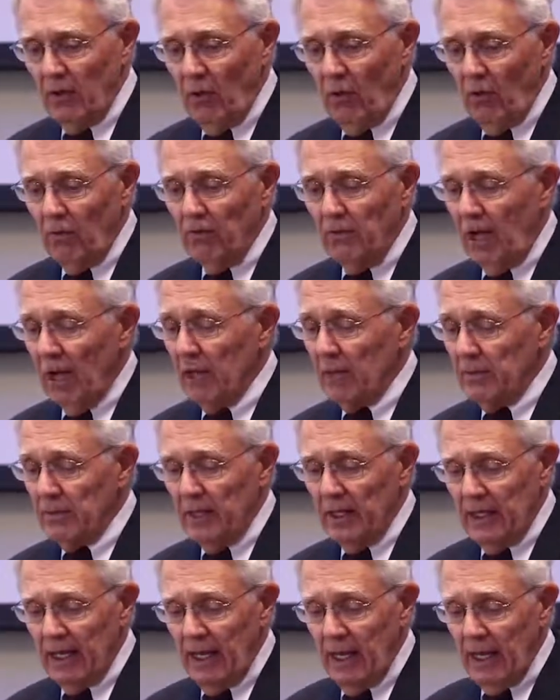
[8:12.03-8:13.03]
the whole volume
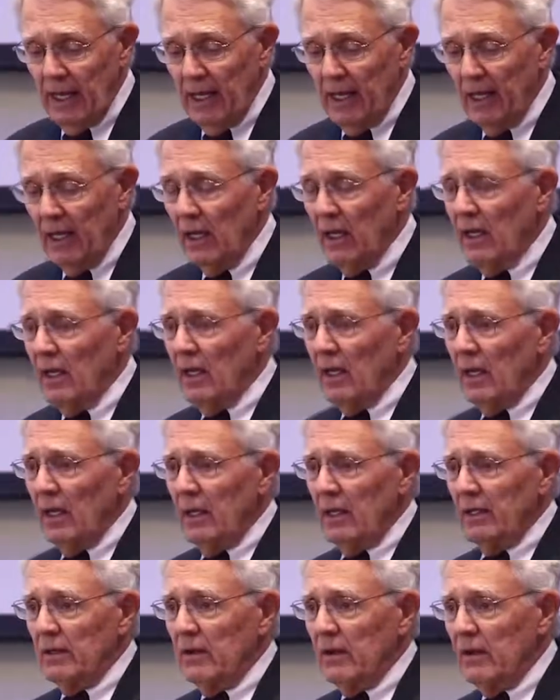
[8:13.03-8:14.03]
of the eye.
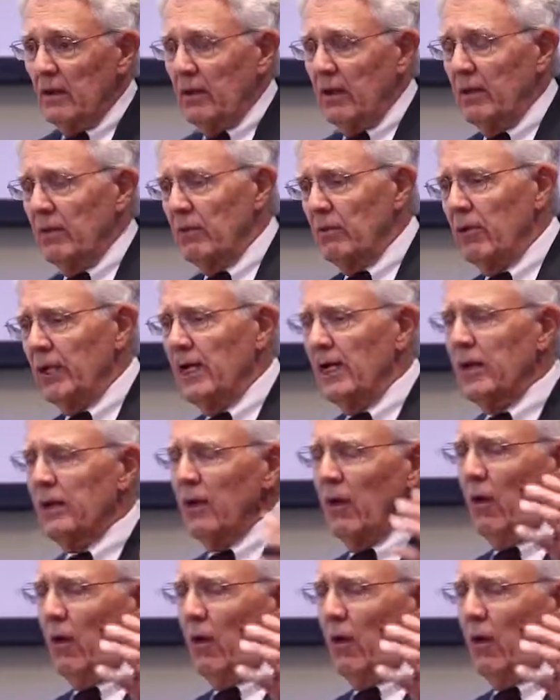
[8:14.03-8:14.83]
We didn't